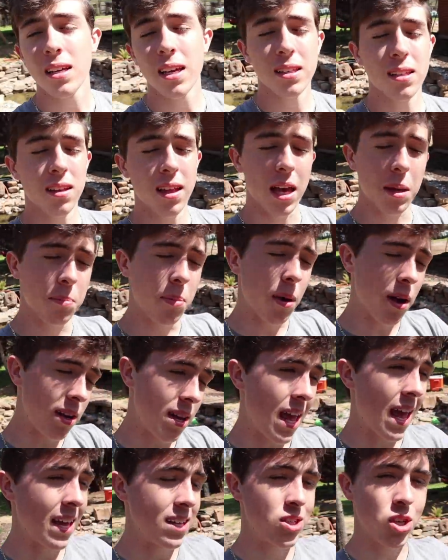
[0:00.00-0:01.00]
click the like
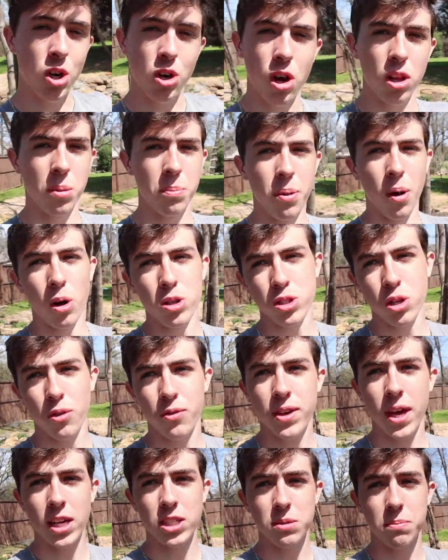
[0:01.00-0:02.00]
button and turn on the post
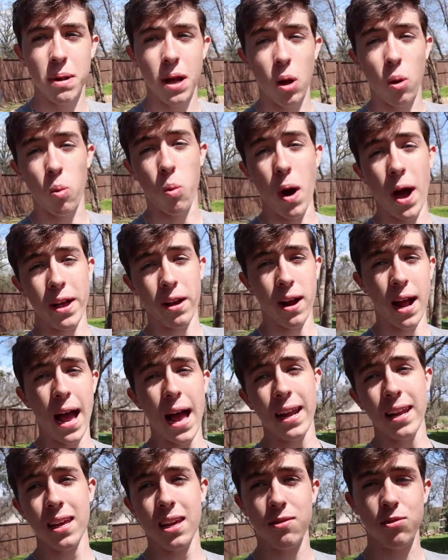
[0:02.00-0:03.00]
notification bell while you're
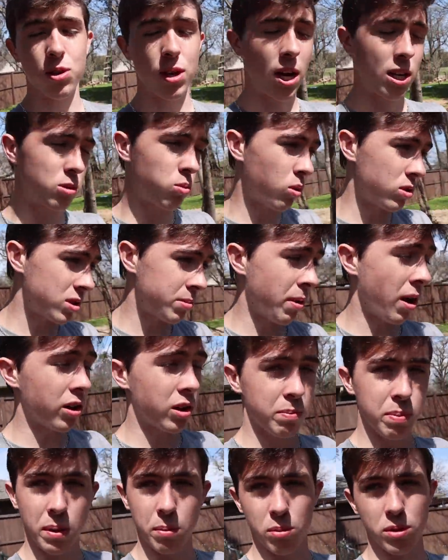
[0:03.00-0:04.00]
at it. If you guys want some
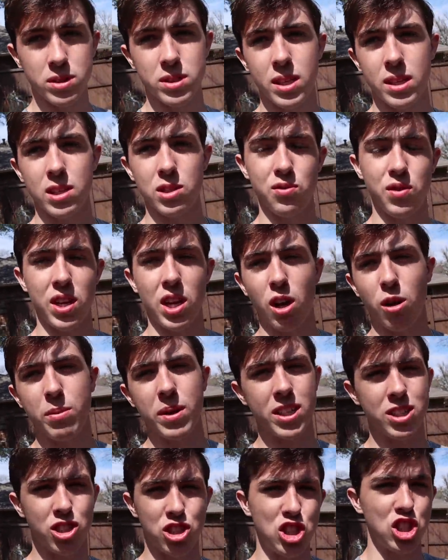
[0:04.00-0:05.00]
other people to see this video
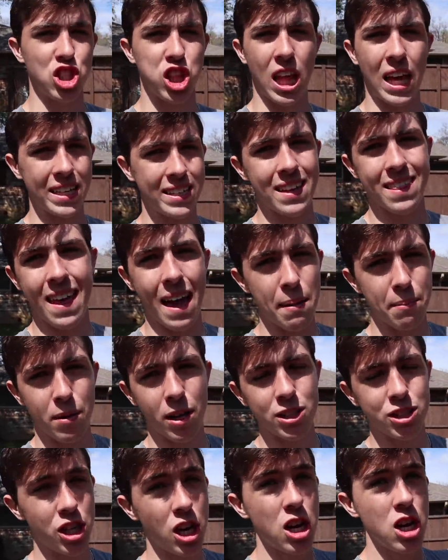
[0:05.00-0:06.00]
because you just liked it that
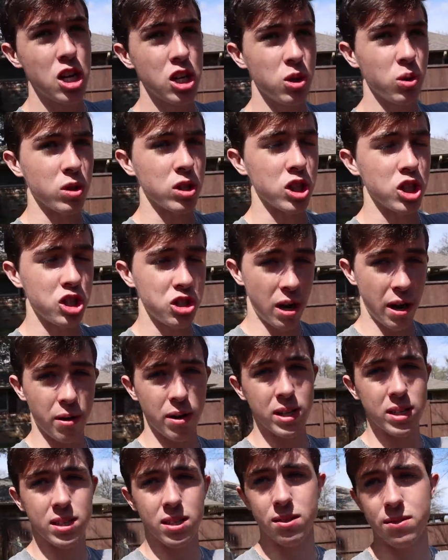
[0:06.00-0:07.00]
much, you can
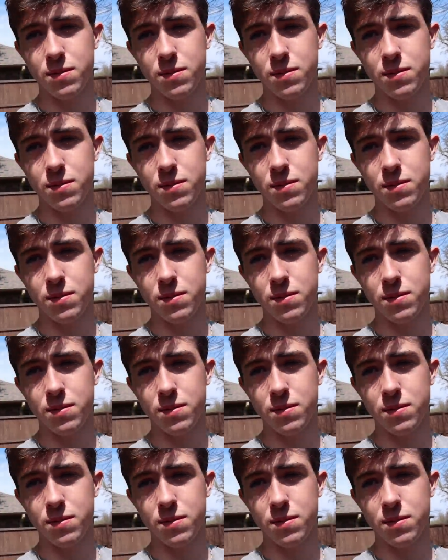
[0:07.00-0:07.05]
share it.